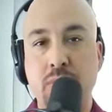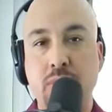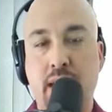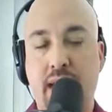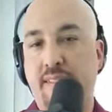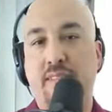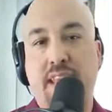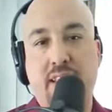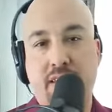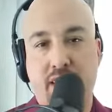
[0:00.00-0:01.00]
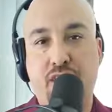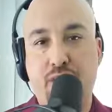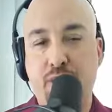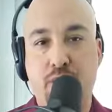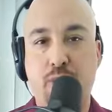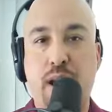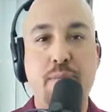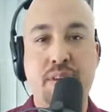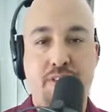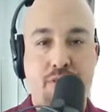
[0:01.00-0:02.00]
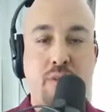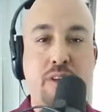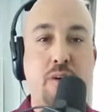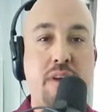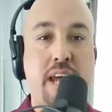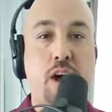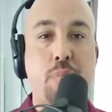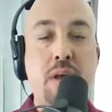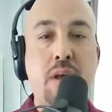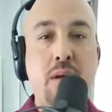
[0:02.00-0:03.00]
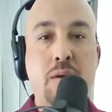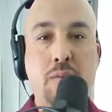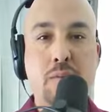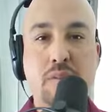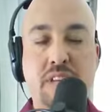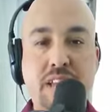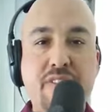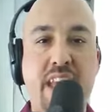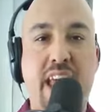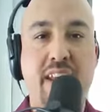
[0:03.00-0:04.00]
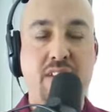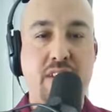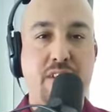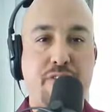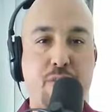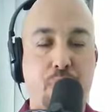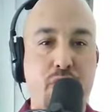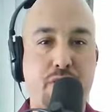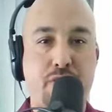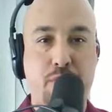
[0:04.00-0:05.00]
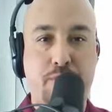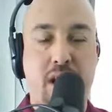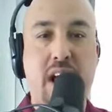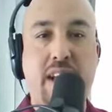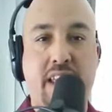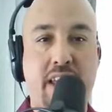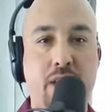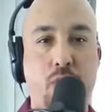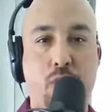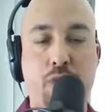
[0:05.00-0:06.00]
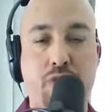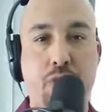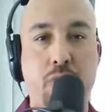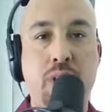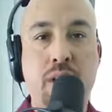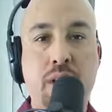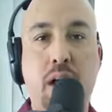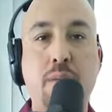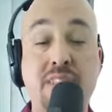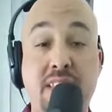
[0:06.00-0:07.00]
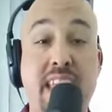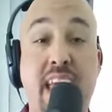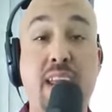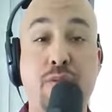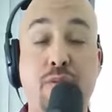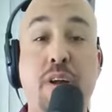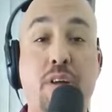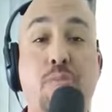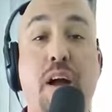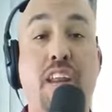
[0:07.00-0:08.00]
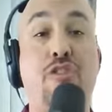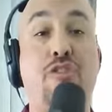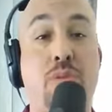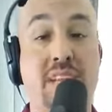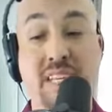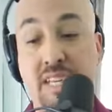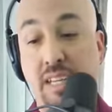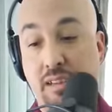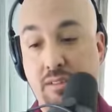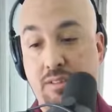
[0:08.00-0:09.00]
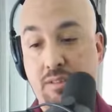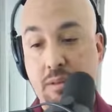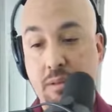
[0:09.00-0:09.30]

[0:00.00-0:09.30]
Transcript: not to say it's going to cure your cramp, but it's certainly going to help deviate to different parts of your body in order to come to the aid of what your body truly needs.